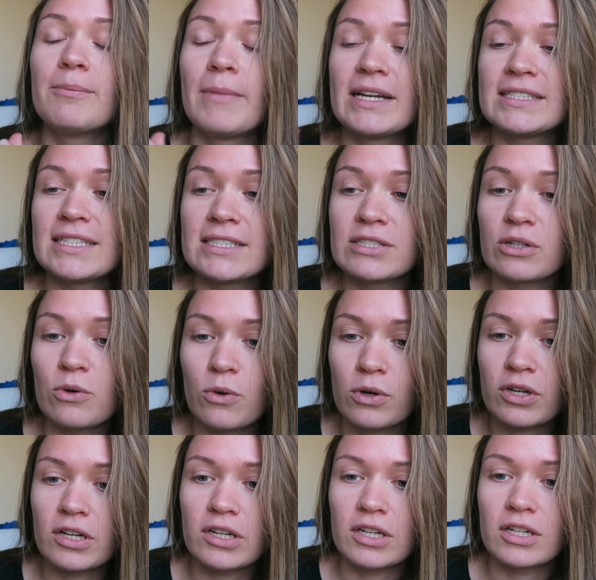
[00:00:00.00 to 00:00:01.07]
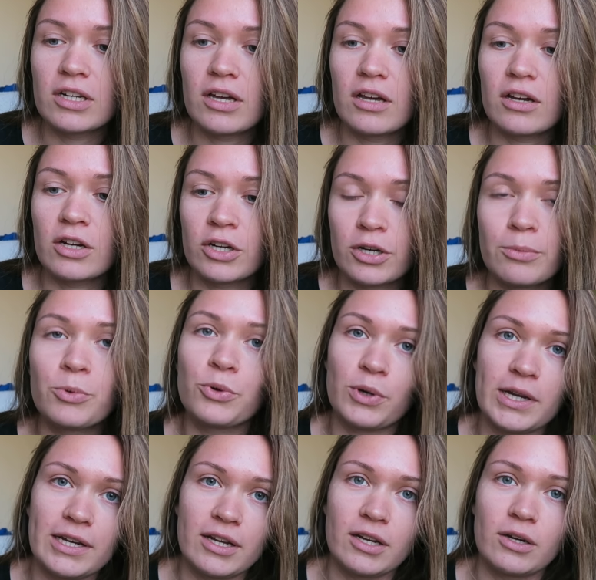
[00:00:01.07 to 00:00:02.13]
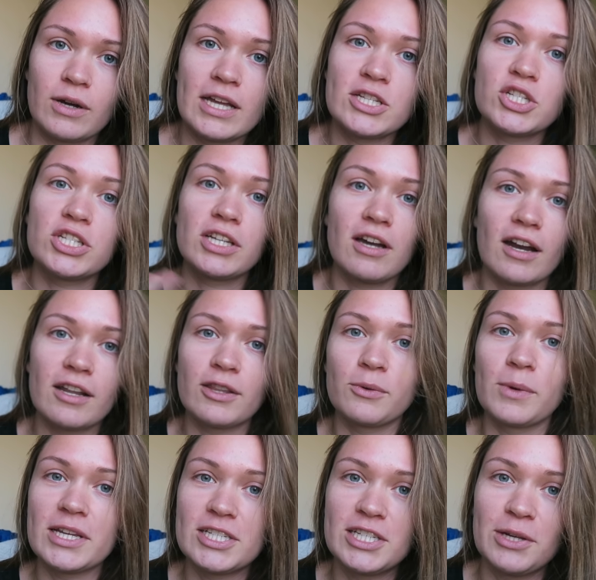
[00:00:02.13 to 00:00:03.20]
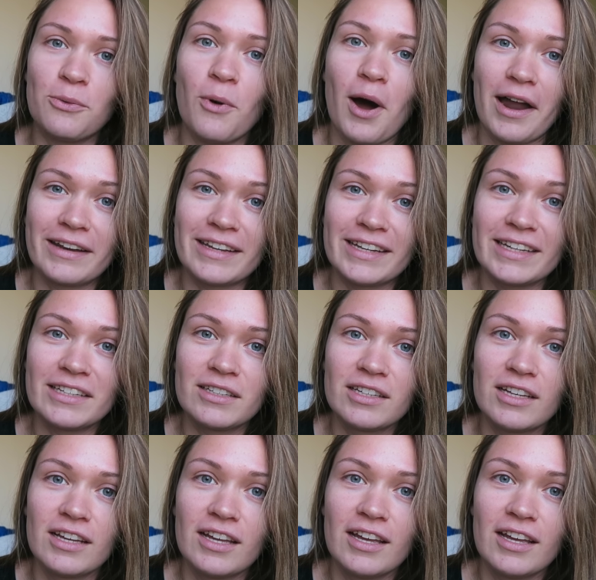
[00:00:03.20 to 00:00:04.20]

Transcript: my sister ordered her burrito and she got it the way she wanted.